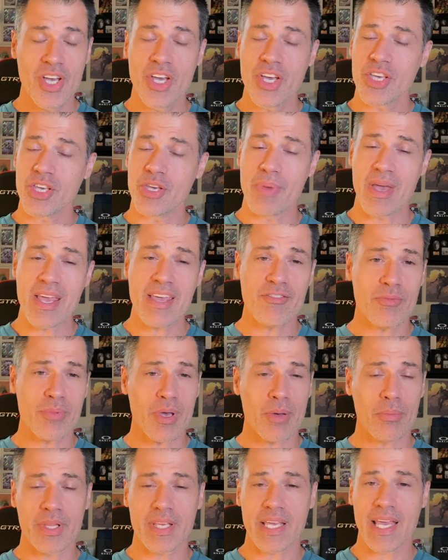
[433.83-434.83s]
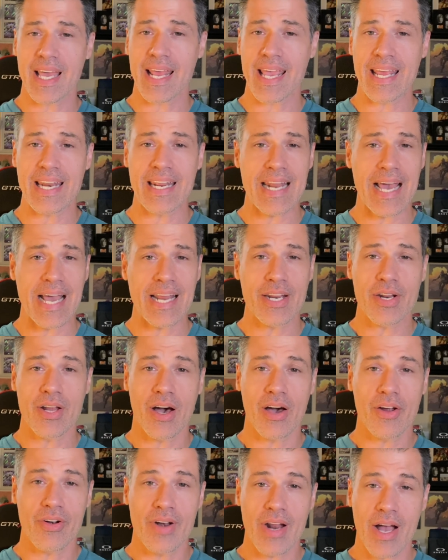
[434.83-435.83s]
you may even be able to get $80, $90 to
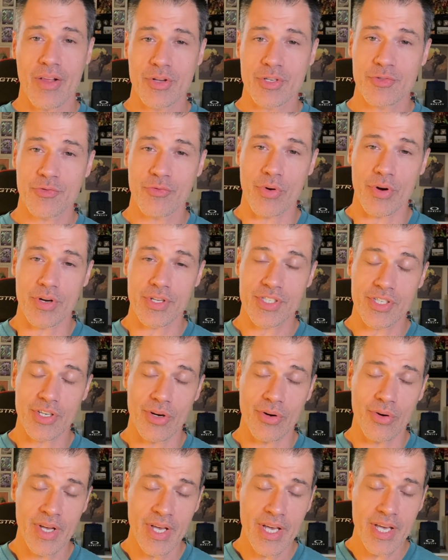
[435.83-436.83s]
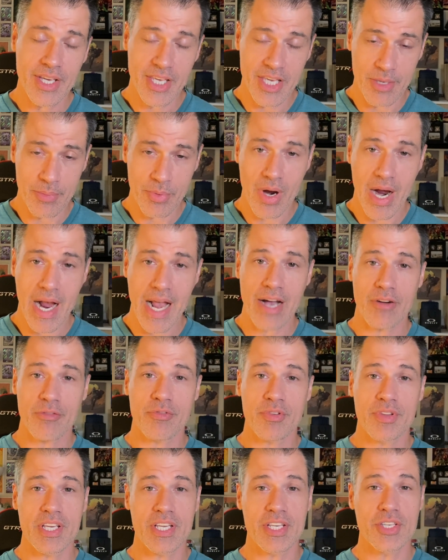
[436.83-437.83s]
$100 for it. So keep your eye out
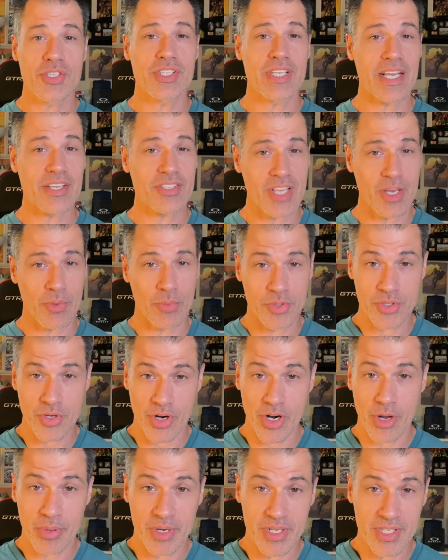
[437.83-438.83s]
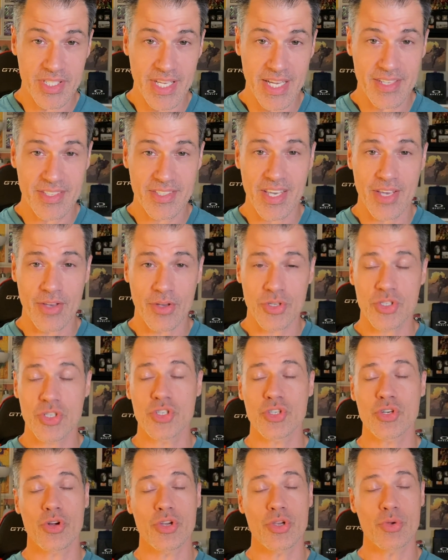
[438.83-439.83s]
for these. Yes, they will turn up at estate sales.
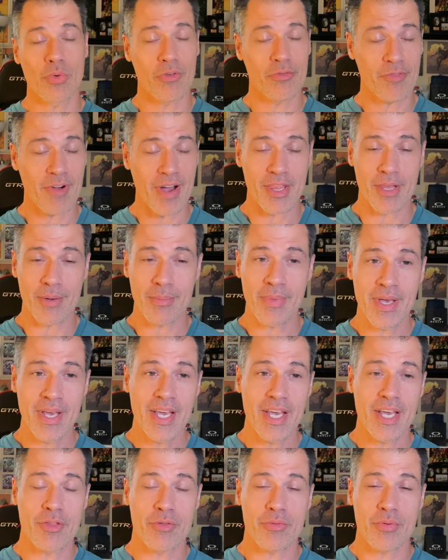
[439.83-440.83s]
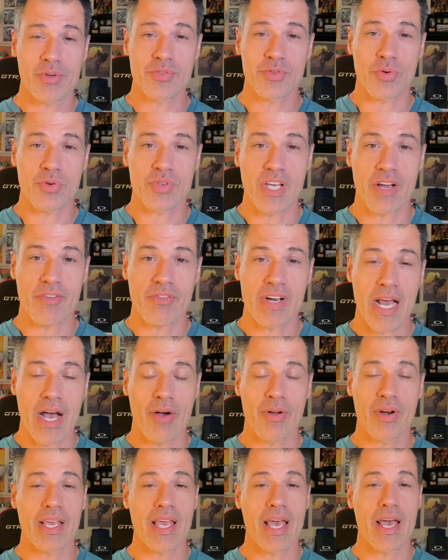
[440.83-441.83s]
Sure, you will find them in thrift stores every now
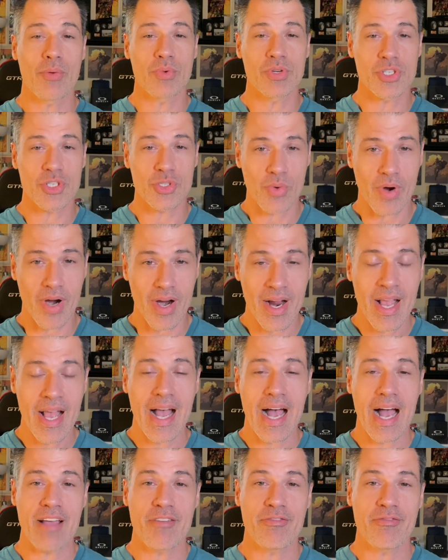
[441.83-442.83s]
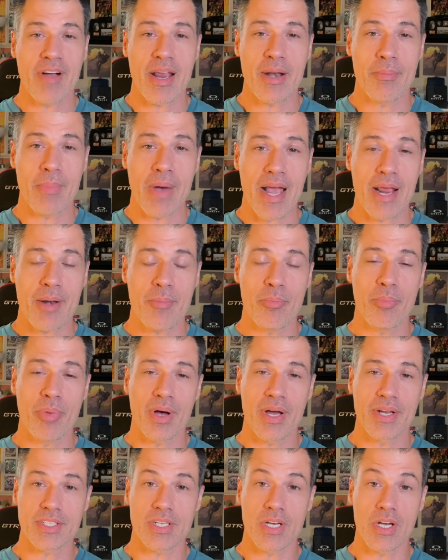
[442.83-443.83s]
and again, which is where I find mine,
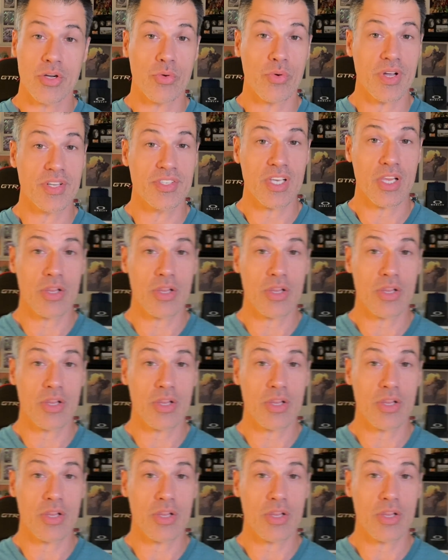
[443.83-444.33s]
but great seller